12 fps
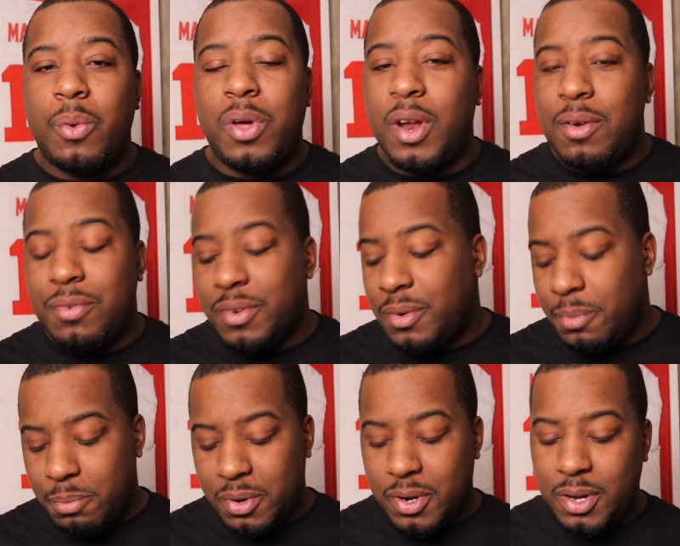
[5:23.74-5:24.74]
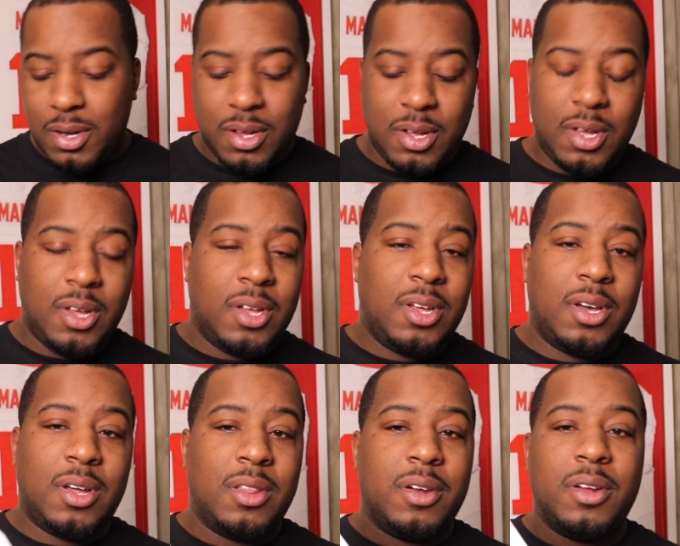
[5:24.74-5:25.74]
whatever. But uh,
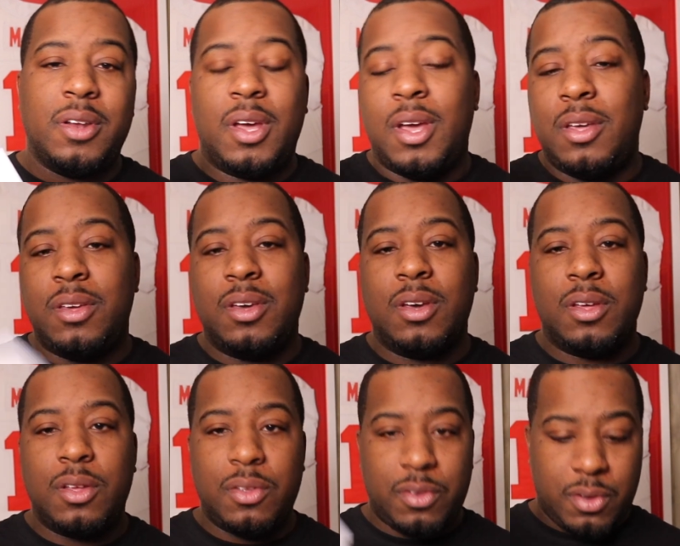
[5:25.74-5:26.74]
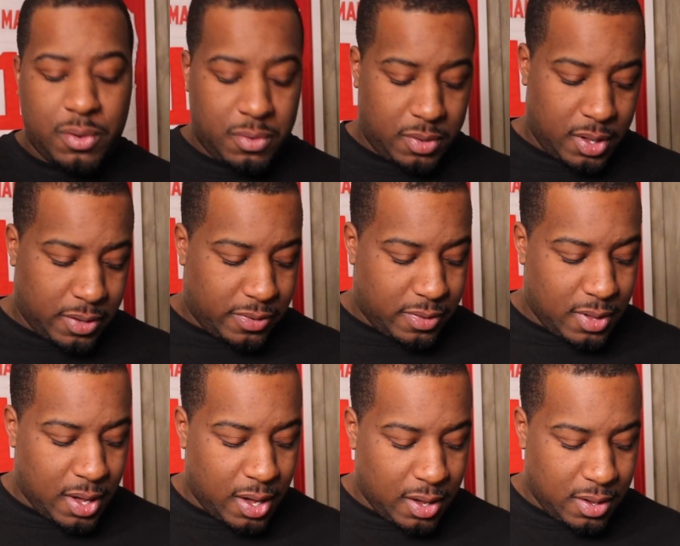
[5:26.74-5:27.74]
other than that, yeah. So that's
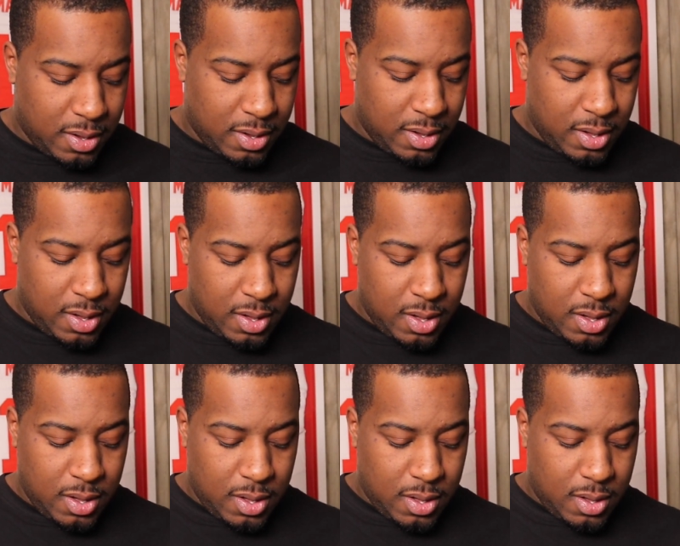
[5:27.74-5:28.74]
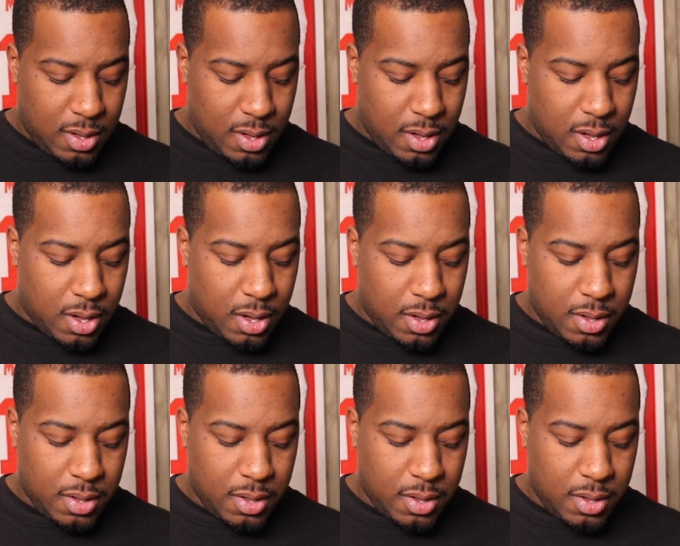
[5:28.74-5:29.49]
that. Uh,